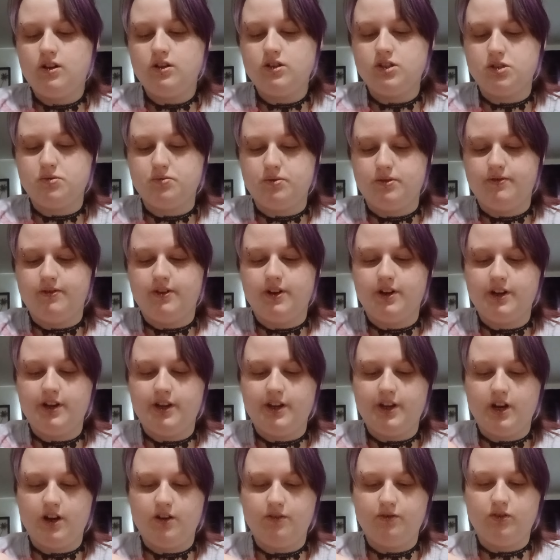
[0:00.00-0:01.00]
Just be very
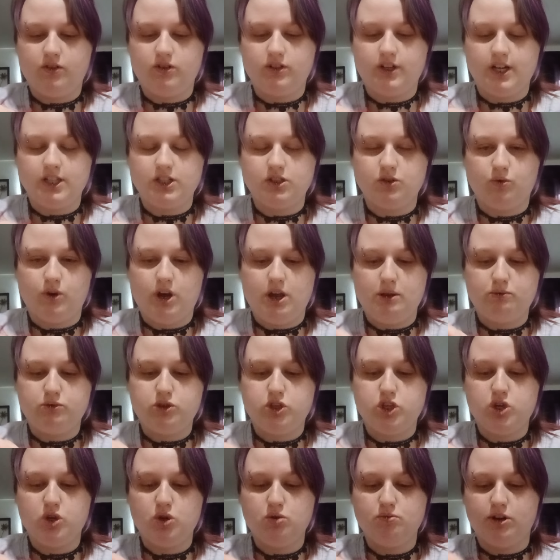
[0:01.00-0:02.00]
careful not to wipe
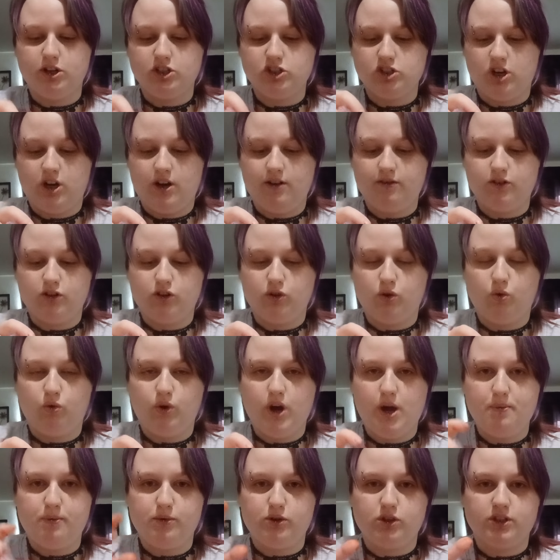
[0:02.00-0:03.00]
too much off, or don't
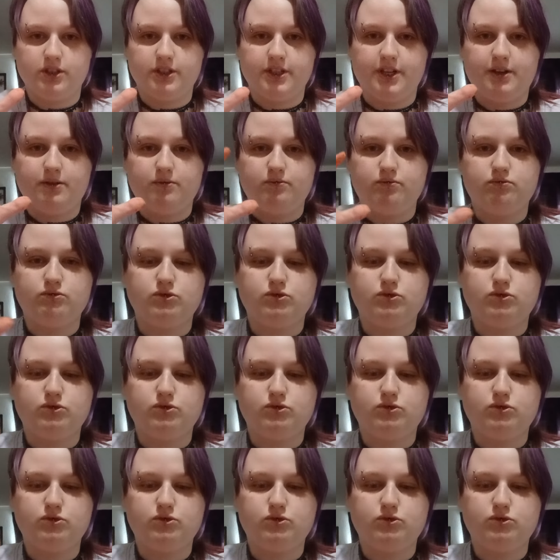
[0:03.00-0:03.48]
wipe it just like